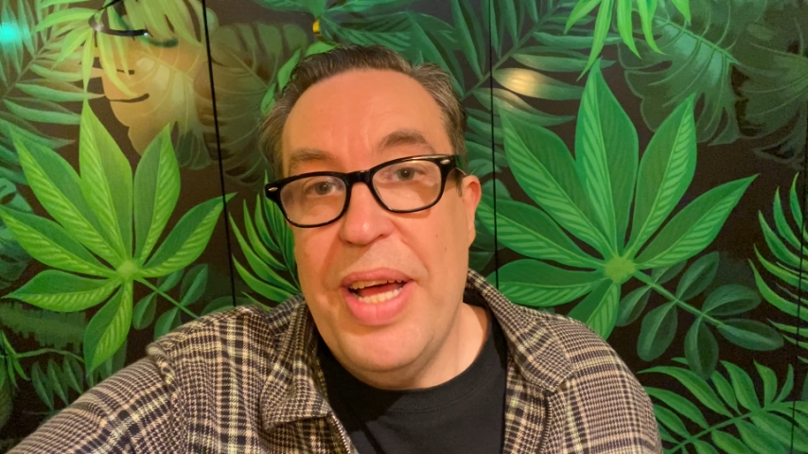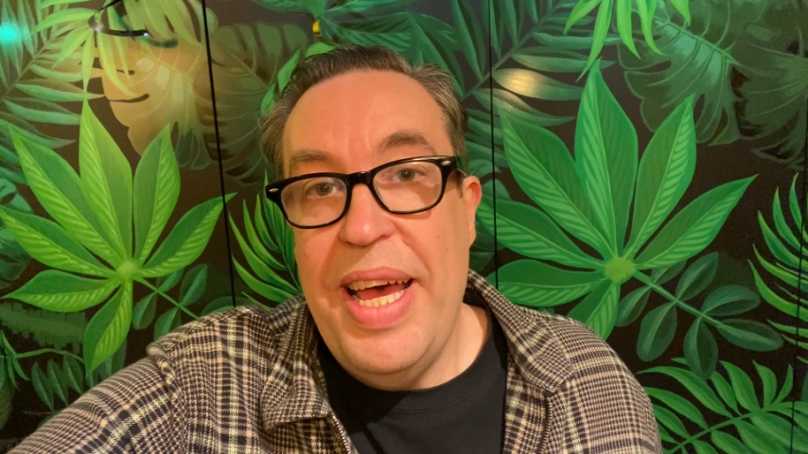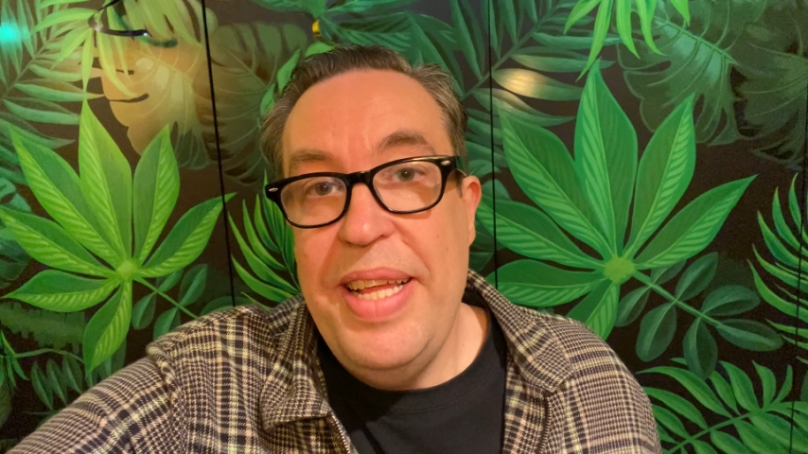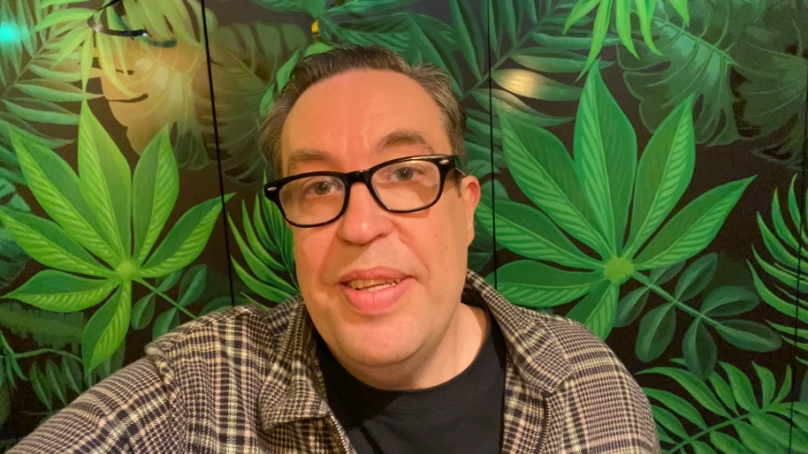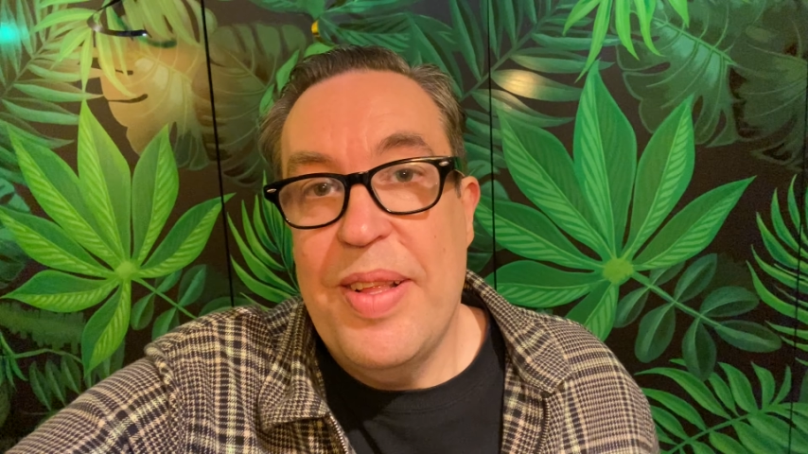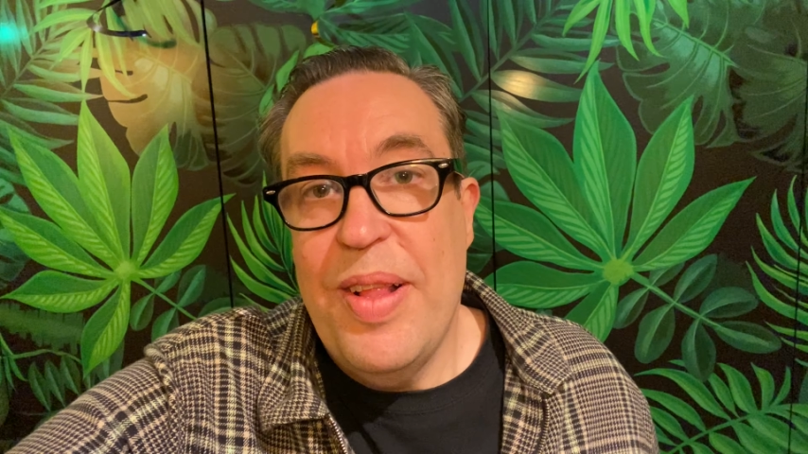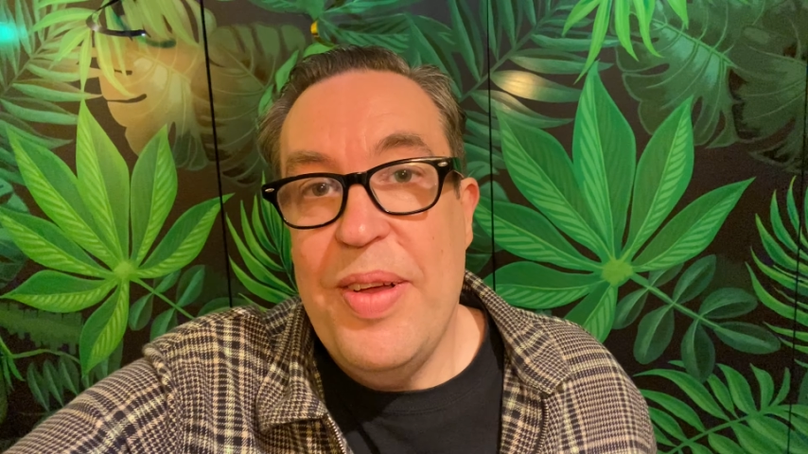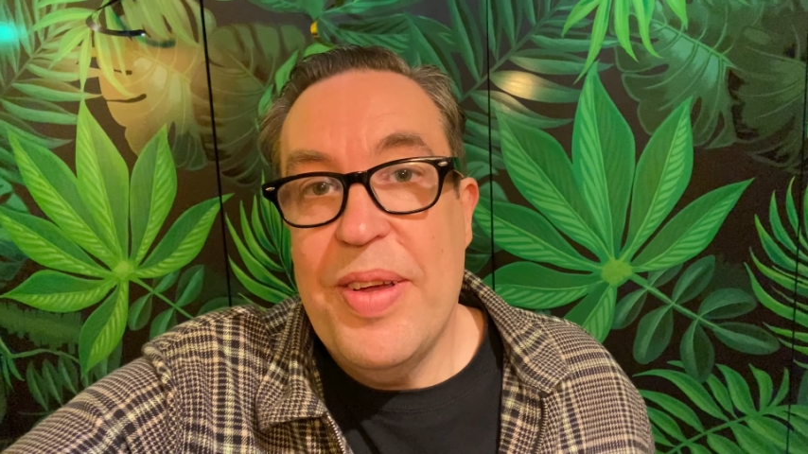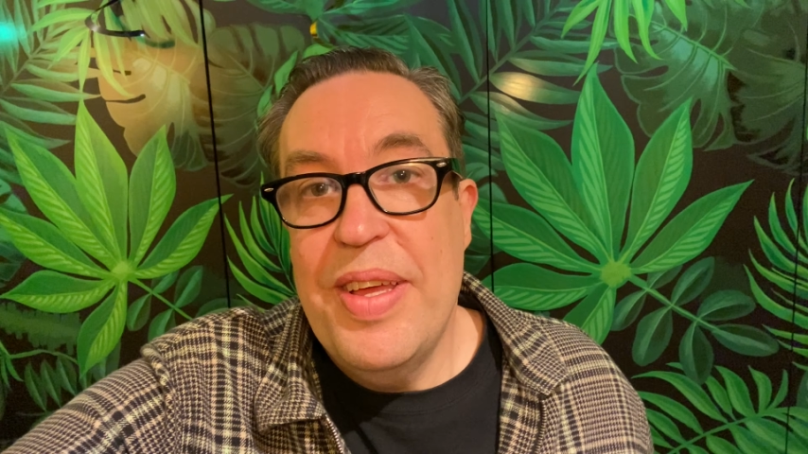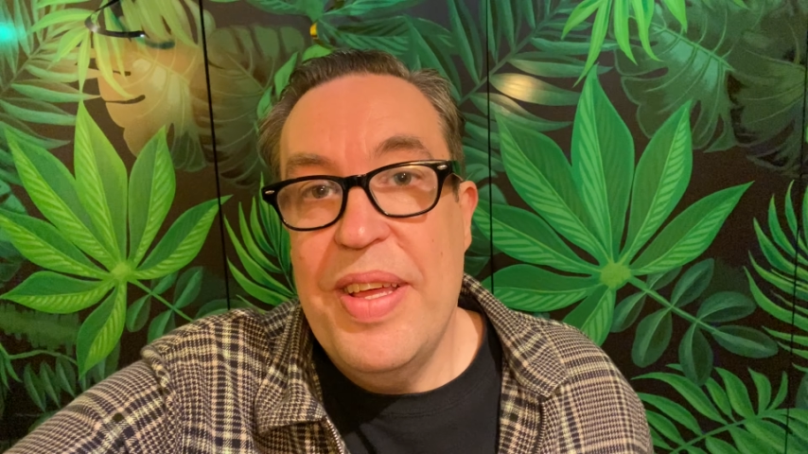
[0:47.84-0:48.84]
at 8
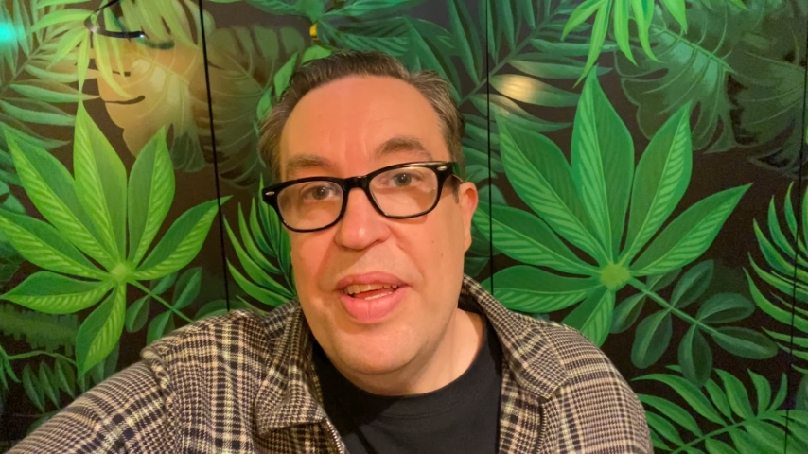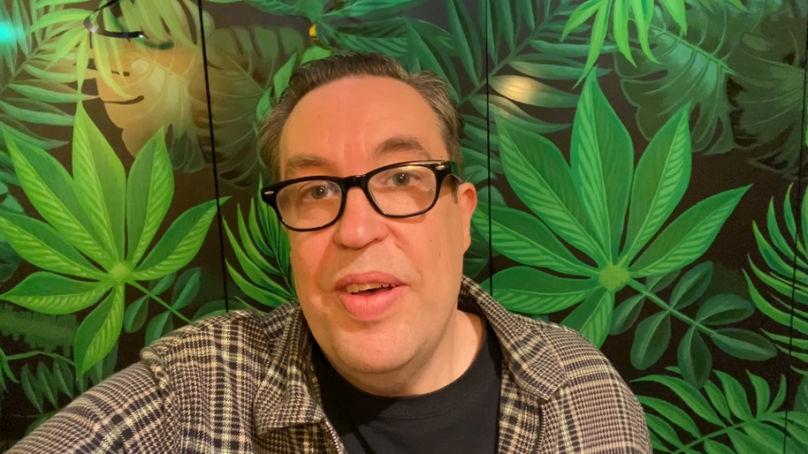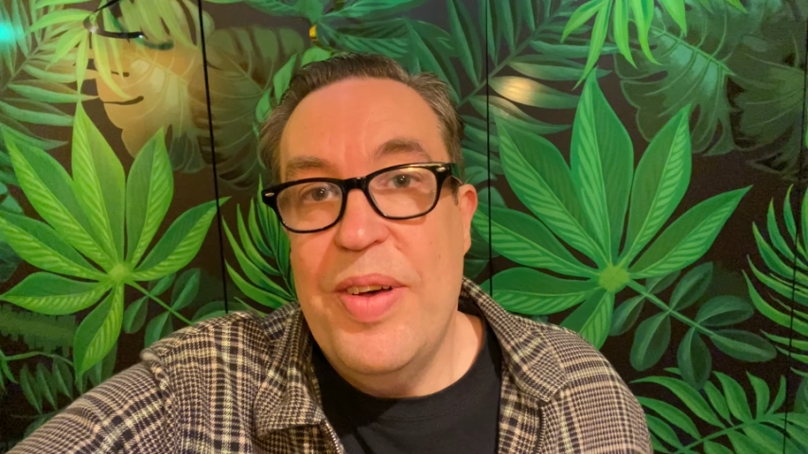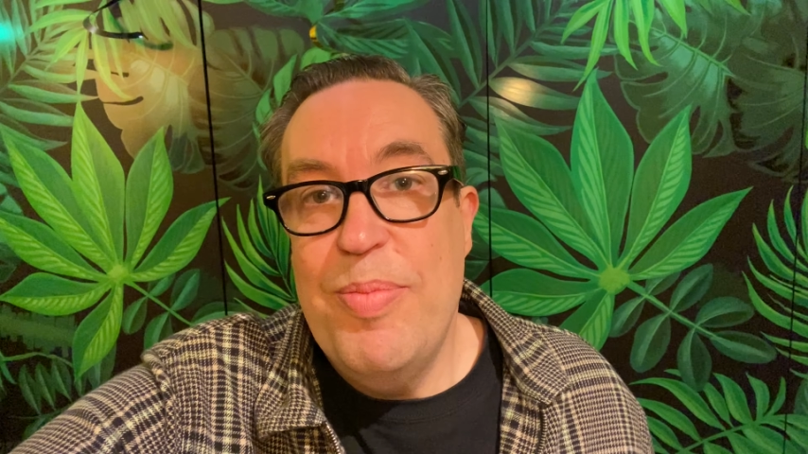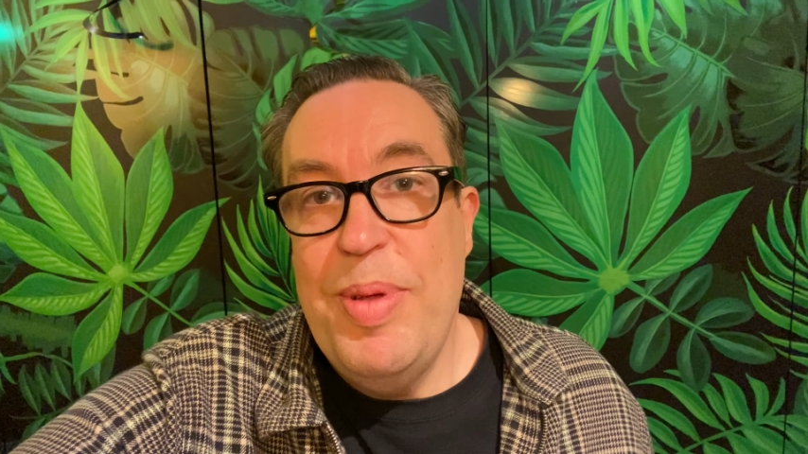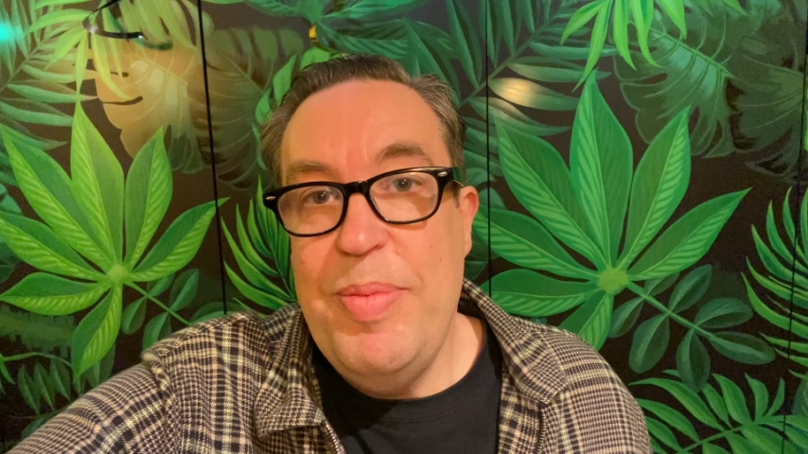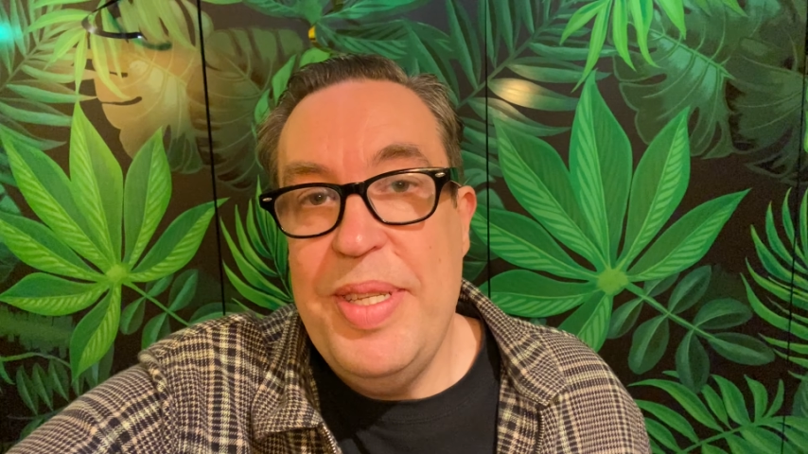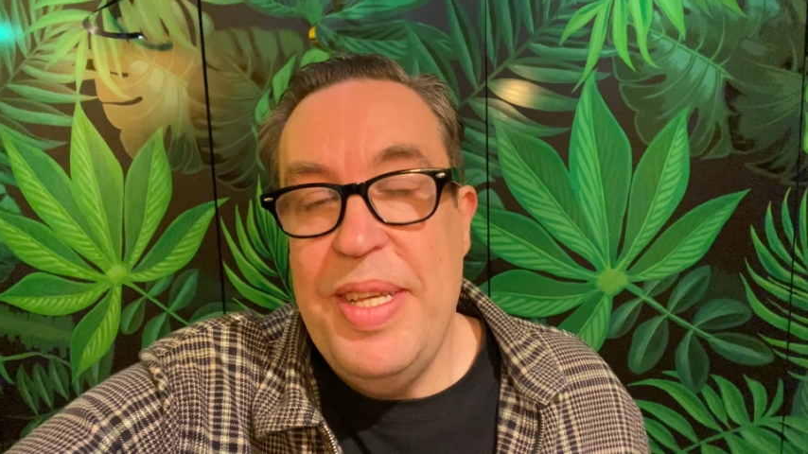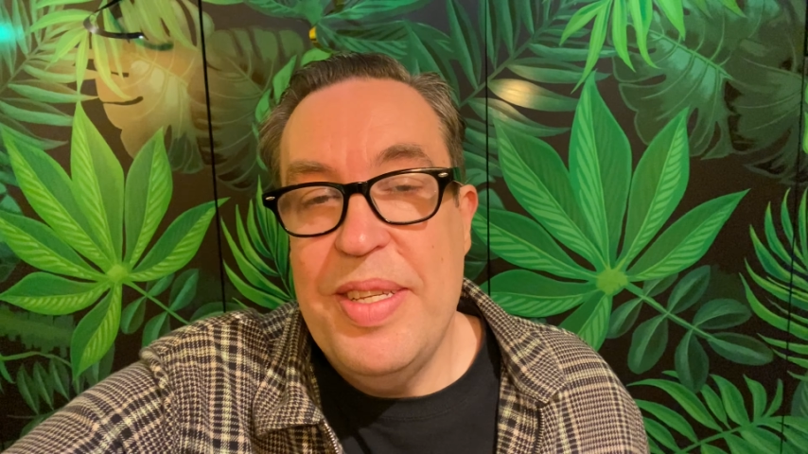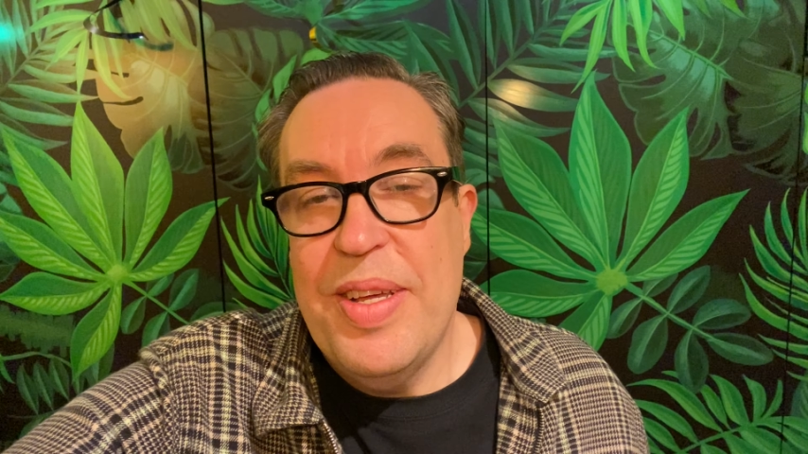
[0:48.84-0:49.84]
o'clock on
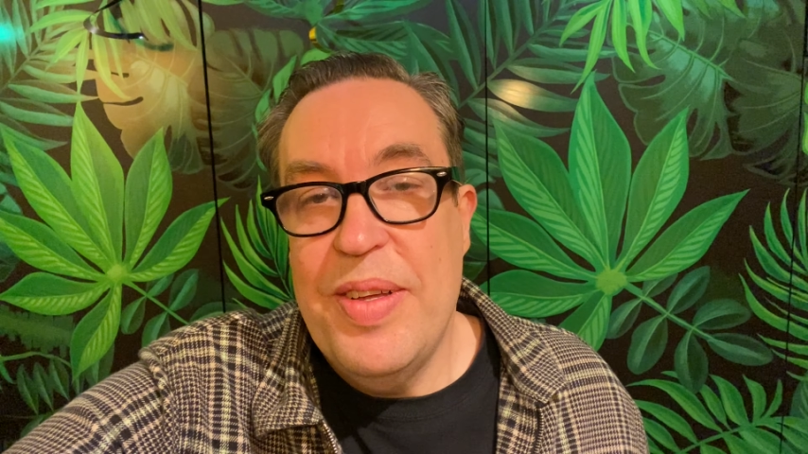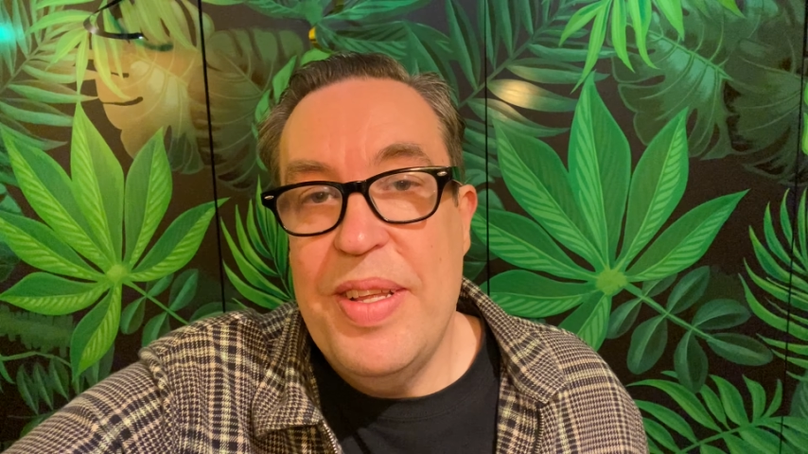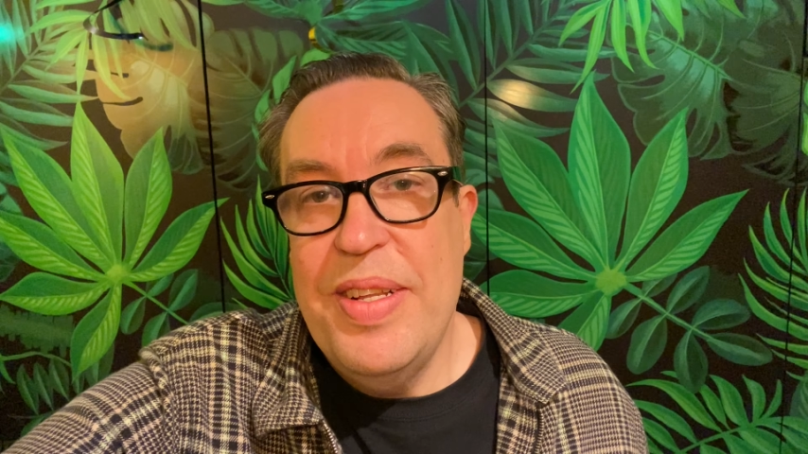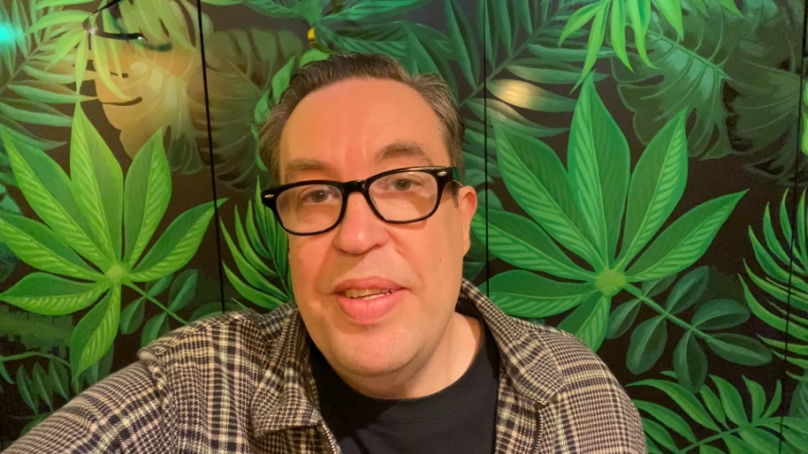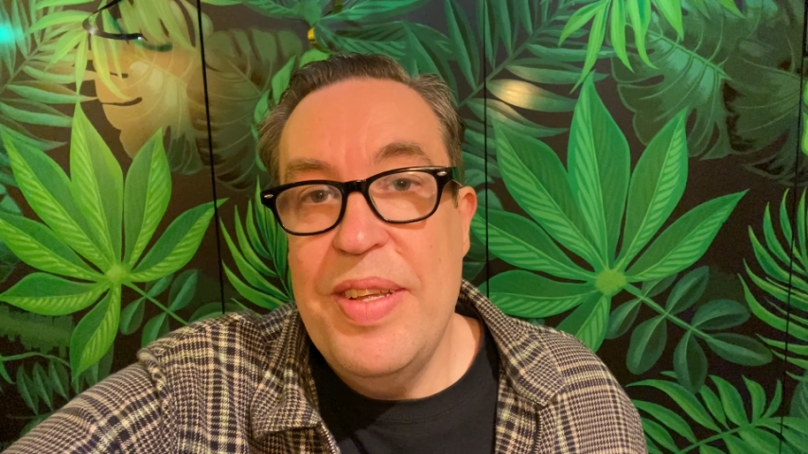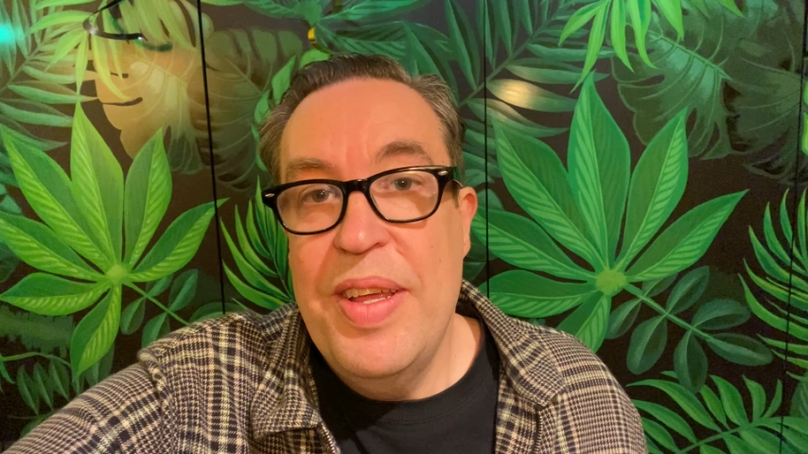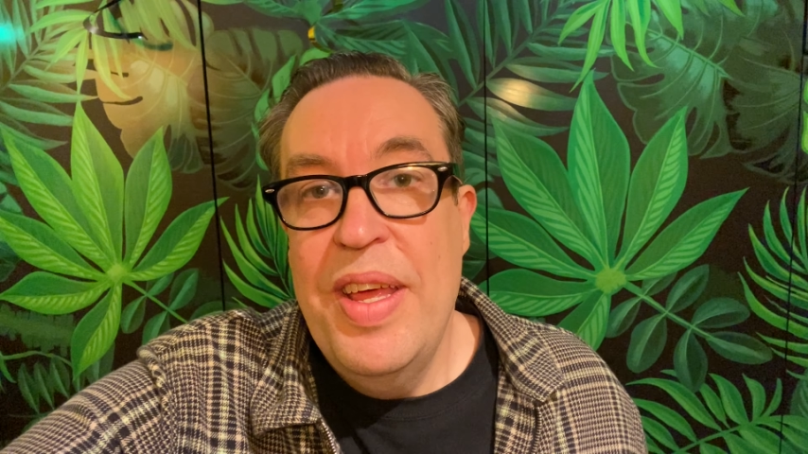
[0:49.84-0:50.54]
BBC Scotland.